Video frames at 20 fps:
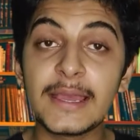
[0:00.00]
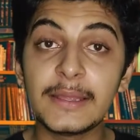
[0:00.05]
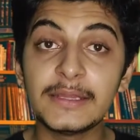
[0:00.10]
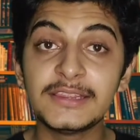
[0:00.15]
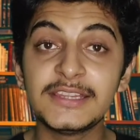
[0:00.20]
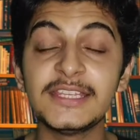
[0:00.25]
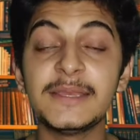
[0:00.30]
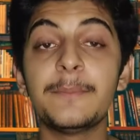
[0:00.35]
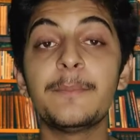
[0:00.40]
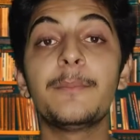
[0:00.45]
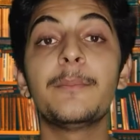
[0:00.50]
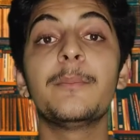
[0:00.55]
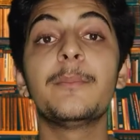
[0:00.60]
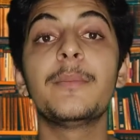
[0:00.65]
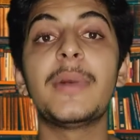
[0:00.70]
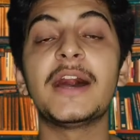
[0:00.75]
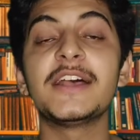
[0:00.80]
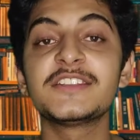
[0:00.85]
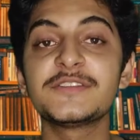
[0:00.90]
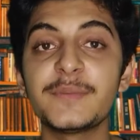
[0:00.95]
the
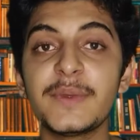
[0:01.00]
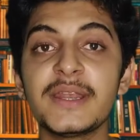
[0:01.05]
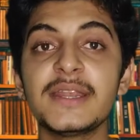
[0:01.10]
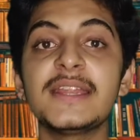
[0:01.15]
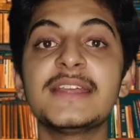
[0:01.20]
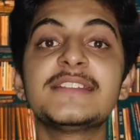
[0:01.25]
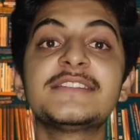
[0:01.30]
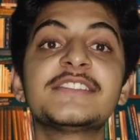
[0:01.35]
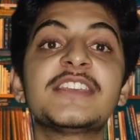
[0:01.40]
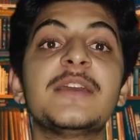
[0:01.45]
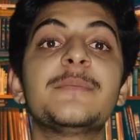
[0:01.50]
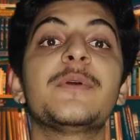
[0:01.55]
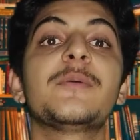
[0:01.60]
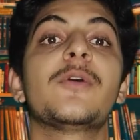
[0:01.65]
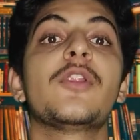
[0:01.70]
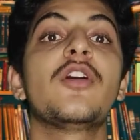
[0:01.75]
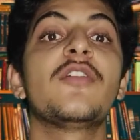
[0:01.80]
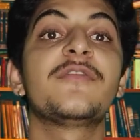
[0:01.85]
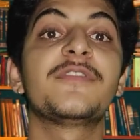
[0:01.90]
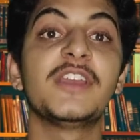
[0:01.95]
husband is
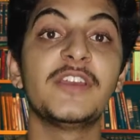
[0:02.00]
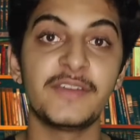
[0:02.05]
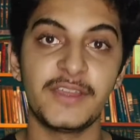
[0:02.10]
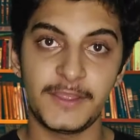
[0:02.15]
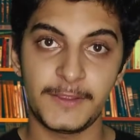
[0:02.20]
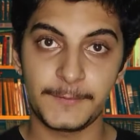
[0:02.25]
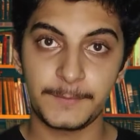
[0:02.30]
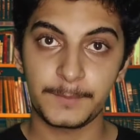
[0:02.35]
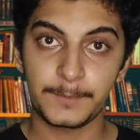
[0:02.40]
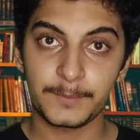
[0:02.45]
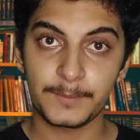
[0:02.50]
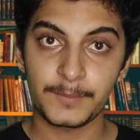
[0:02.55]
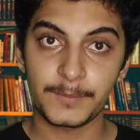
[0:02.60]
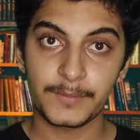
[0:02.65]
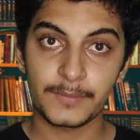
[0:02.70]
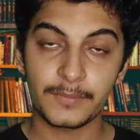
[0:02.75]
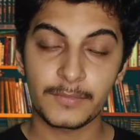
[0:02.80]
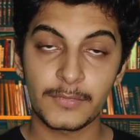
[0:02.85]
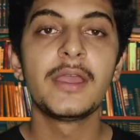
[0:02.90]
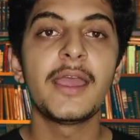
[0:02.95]
capable of giving.
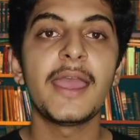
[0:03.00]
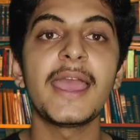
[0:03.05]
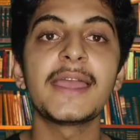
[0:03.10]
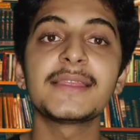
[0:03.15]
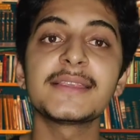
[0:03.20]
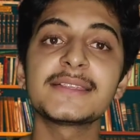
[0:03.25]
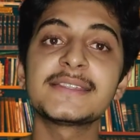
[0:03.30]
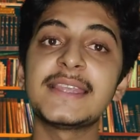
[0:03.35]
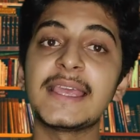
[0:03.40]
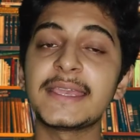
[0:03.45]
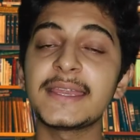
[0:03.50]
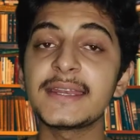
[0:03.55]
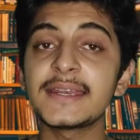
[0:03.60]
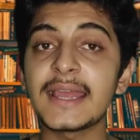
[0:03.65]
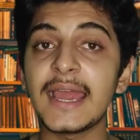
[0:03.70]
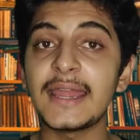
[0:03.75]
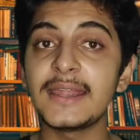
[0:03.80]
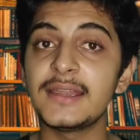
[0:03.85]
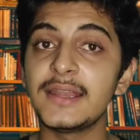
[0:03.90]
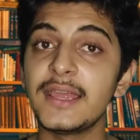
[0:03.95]
And the second
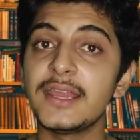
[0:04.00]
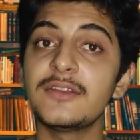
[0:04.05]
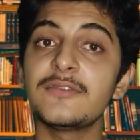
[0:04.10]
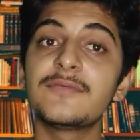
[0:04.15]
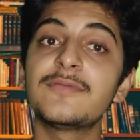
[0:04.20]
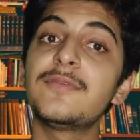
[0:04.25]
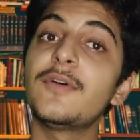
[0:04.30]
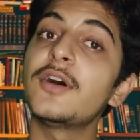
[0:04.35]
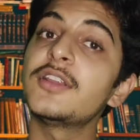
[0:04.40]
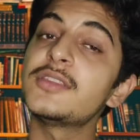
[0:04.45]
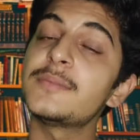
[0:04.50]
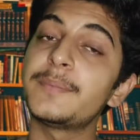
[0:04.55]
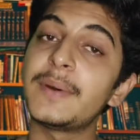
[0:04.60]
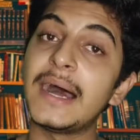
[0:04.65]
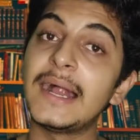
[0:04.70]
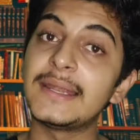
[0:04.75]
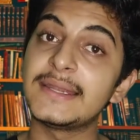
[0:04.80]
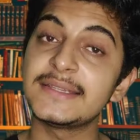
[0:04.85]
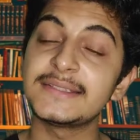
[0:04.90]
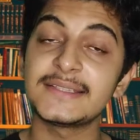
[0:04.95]
guideline for the
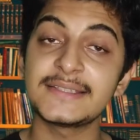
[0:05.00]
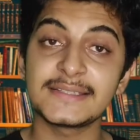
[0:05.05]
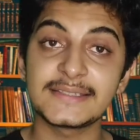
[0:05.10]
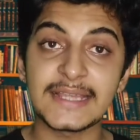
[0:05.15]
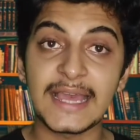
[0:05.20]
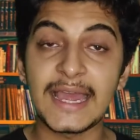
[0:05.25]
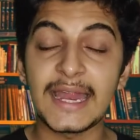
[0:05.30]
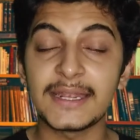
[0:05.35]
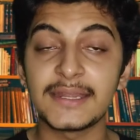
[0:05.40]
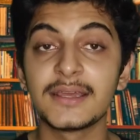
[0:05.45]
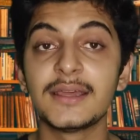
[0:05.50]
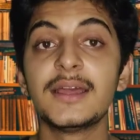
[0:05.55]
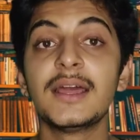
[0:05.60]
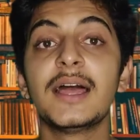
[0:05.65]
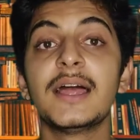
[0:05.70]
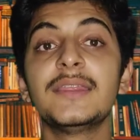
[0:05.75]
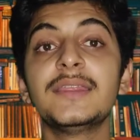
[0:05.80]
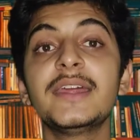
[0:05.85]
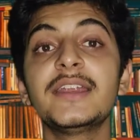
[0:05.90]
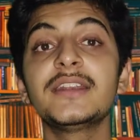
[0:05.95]
parties is that
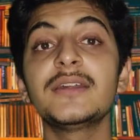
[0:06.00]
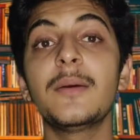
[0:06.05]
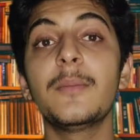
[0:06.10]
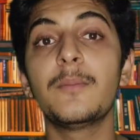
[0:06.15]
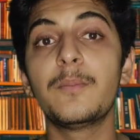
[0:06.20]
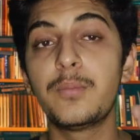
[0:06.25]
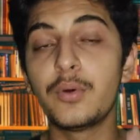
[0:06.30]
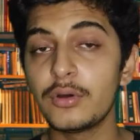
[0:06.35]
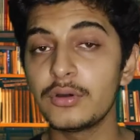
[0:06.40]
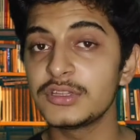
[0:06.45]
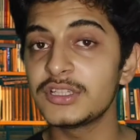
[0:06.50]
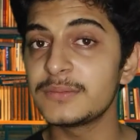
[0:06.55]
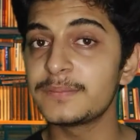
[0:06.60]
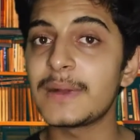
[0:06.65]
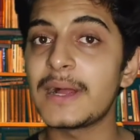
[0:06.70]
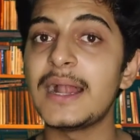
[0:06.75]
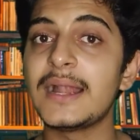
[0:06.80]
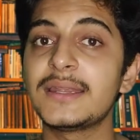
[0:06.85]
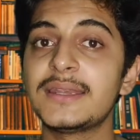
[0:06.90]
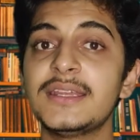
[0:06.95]
both the
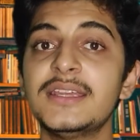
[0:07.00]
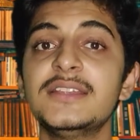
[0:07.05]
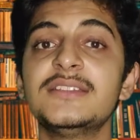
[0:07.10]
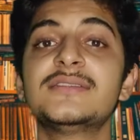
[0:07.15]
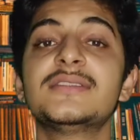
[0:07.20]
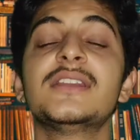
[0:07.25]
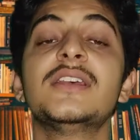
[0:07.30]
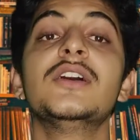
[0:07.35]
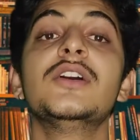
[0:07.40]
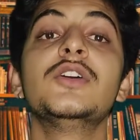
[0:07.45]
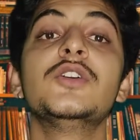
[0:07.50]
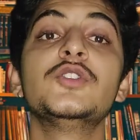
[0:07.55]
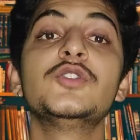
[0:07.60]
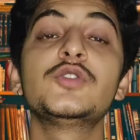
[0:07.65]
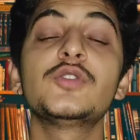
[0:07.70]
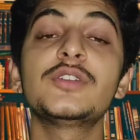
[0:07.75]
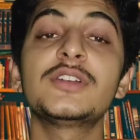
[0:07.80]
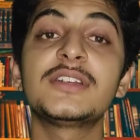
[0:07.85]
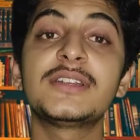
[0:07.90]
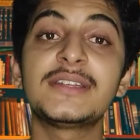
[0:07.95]
parties
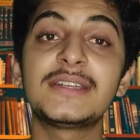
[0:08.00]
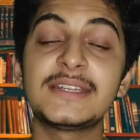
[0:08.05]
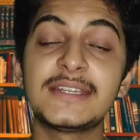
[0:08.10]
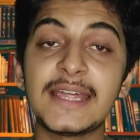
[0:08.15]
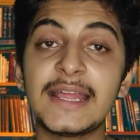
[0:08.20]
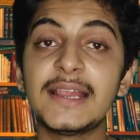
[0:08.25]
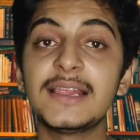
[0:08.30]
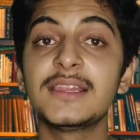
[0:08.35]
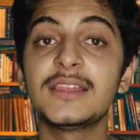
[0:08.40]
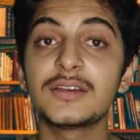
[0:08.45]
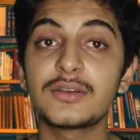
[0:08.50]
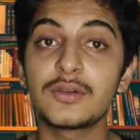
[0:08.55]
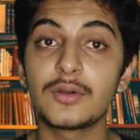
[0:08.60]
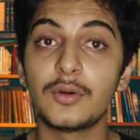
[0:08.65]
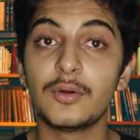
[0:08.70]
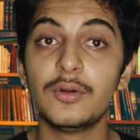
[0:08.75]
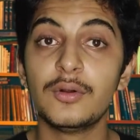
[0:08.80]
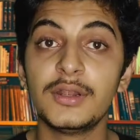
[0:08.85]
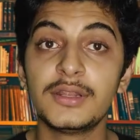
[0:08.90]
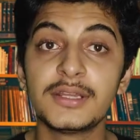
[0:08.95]
should tell the
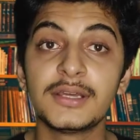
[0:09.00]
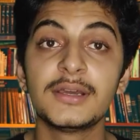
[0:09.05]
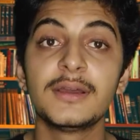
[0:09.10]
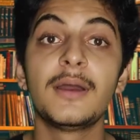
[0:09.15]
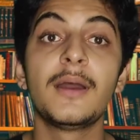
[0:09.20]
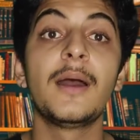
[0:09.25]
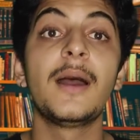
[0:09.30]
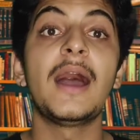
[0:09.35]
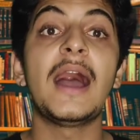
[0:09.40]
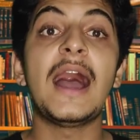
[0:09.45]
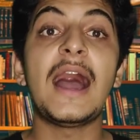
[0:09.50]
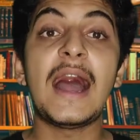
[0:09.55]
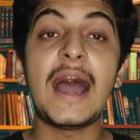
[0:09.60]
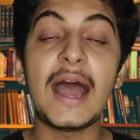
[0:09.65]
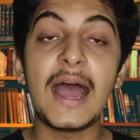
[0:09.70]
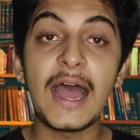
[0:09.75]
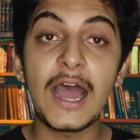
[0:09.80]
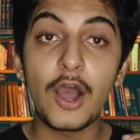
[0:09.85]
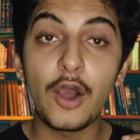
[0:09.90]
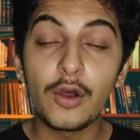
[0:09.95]
court
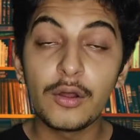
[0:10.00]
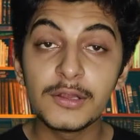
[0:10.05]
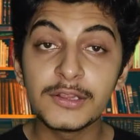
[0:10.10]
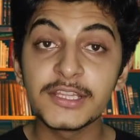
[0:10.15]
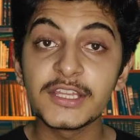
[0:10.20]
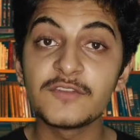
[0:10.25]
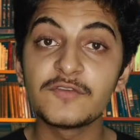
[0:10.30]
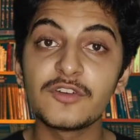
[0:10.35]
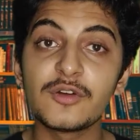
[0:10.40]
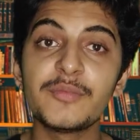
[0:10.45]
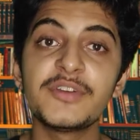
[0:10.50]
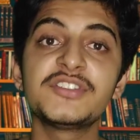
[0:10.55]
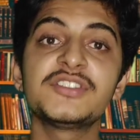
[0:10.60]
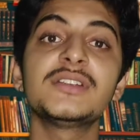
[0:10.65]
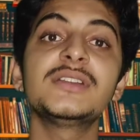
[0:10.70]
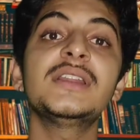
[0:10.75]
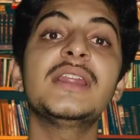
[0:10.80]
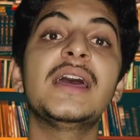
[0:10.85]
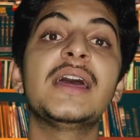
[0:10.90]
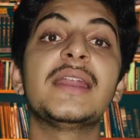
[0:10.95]
all the
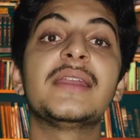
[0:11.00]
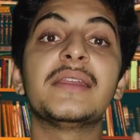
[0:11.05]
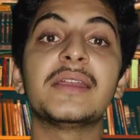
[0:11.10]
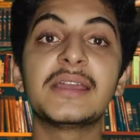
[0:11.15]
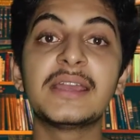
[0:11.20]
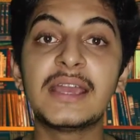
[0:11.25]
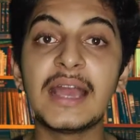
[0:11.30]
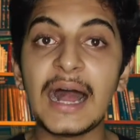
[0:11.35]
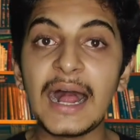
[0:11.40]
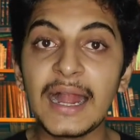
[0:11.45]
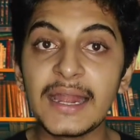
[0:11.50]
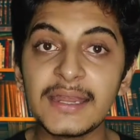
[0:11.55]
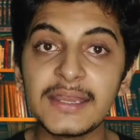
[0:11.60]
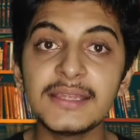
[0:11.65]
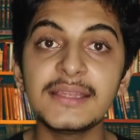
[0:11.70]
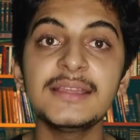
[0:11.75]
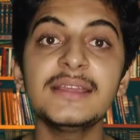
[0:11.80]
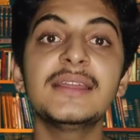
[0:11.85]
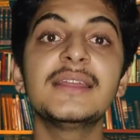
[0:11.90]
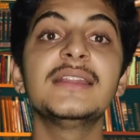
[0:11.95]
information
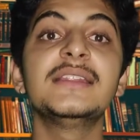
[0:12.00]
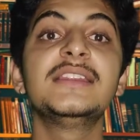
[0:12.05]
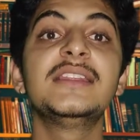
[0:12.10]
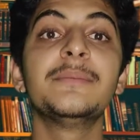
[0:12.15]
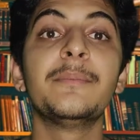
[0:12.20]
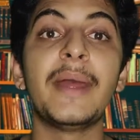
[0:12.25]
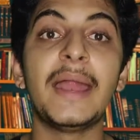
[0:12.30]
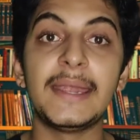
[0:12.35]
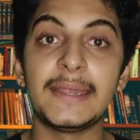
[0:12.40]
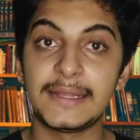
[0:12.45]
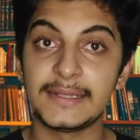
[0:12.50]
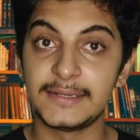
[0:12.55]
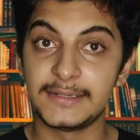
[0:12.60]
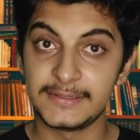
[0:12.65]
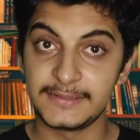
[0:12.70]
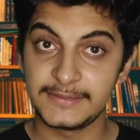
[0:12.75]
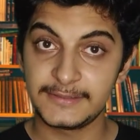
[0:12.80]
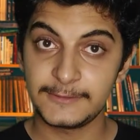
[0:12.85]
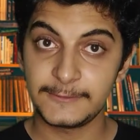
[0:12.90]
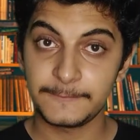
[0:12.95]
regarding the
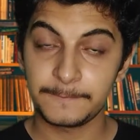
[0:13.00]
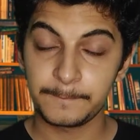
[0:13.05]
maintenance,